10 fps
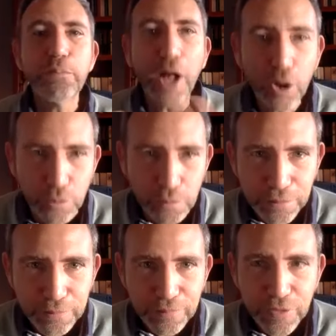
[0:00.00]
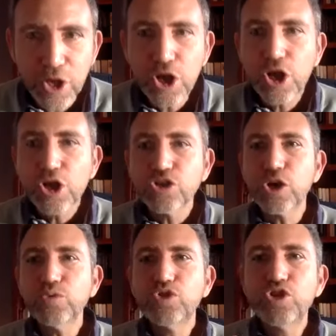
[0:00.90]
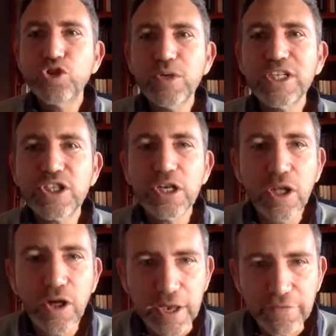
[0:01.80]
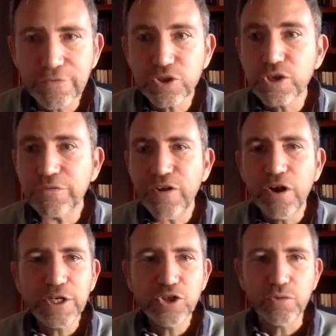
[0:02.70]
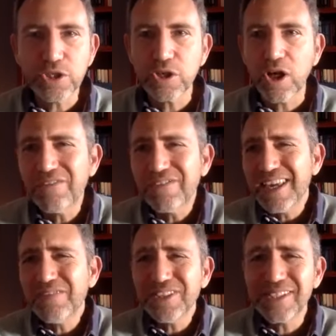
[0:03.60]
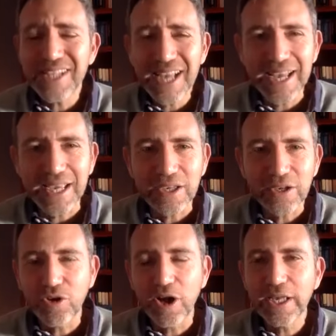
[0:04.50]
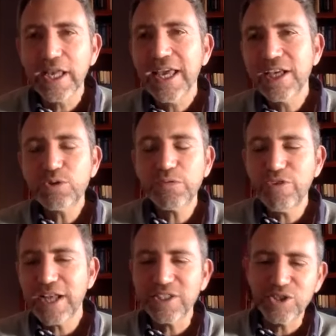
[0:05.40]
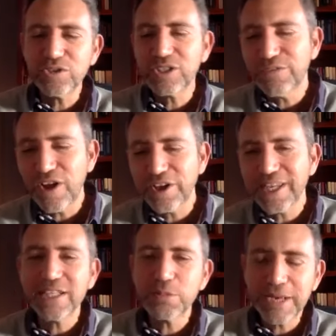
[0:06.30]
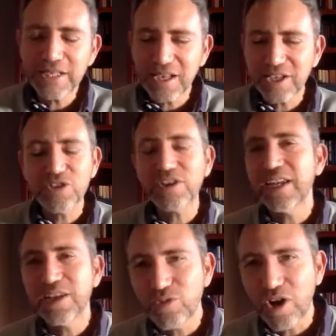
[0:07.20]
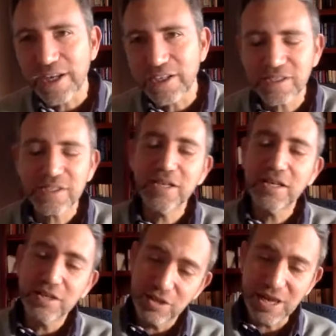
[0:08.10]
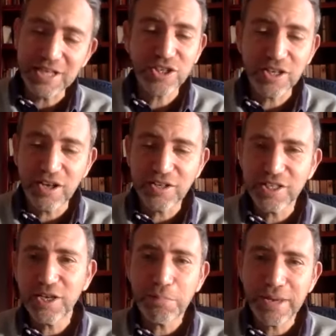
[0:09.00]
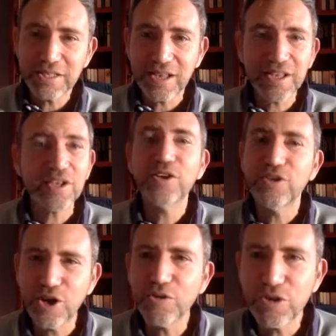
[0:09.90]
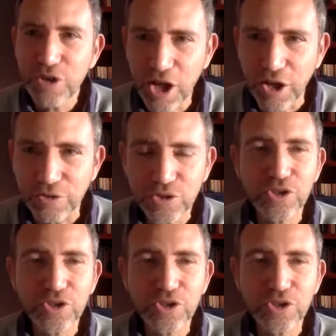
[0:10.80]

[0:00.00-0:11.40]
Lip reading: pope. So Jewish life, Sephardi Jewish life, even today, right, is reflected. You're Sephardi, it's Pesach, you can eat rice. Ashkenazi on Pesach? No, you can't.